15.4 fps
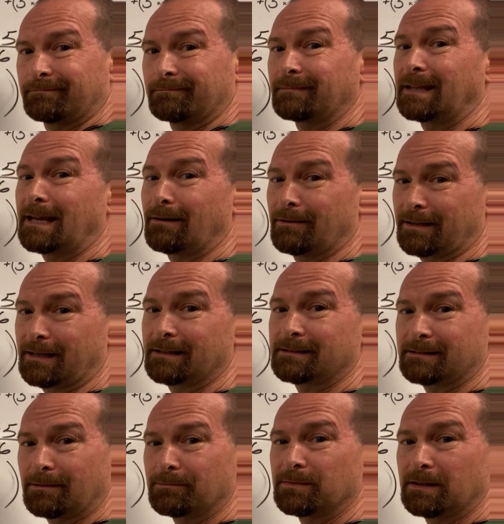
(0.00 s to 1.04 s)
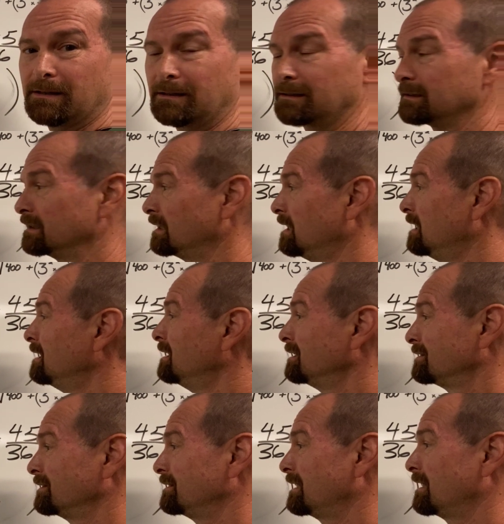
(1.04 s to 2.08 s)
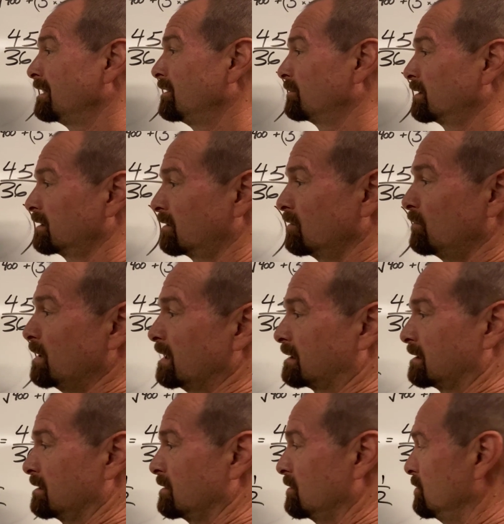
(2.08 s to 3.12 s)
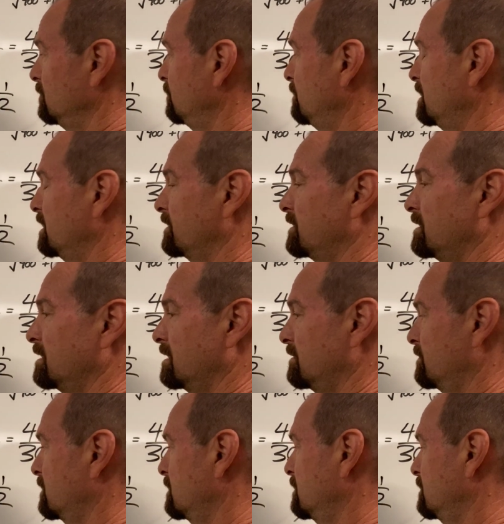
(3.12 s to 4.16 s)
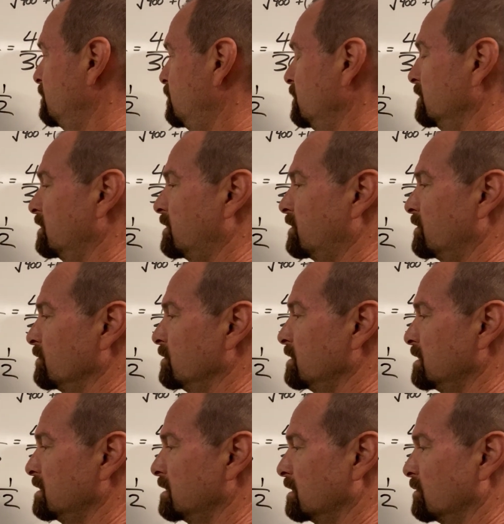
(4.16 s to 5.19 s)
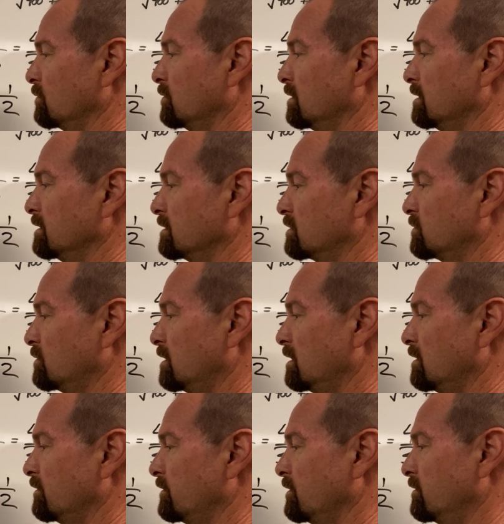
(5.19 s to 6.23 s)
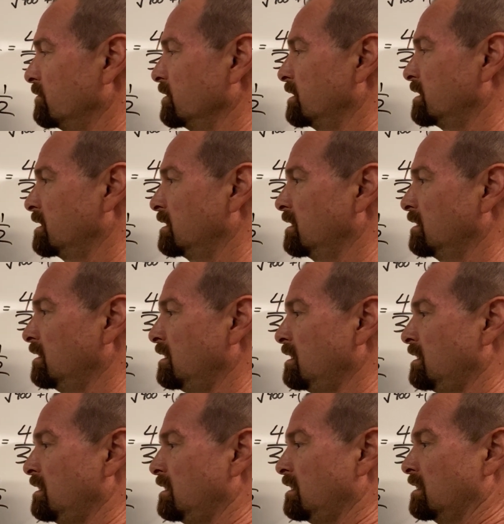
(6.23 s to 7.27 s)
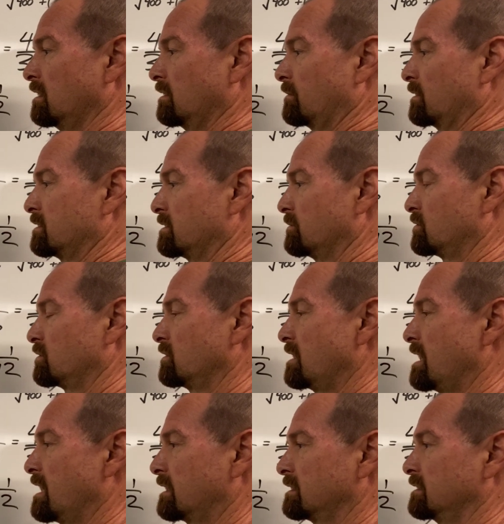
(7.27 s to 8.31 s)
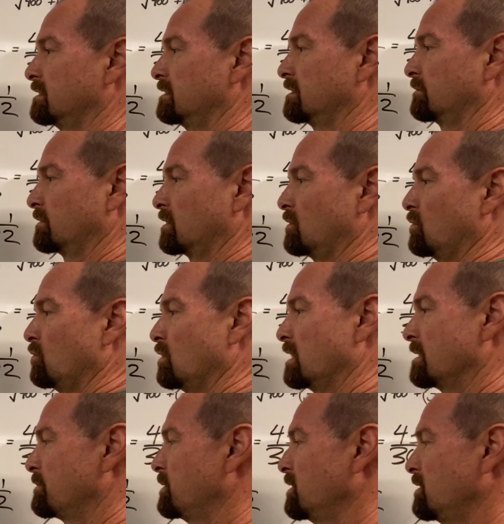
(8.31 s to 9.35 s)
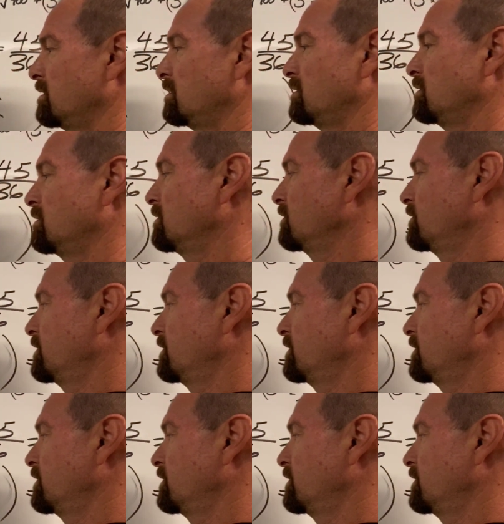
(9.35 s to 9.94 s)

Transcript: Now I got something ugly. So now I'm going to go back to the old method, and I'm going to put 3 and 1 12th over here. And I'm going to subtract. I'm going to wipe all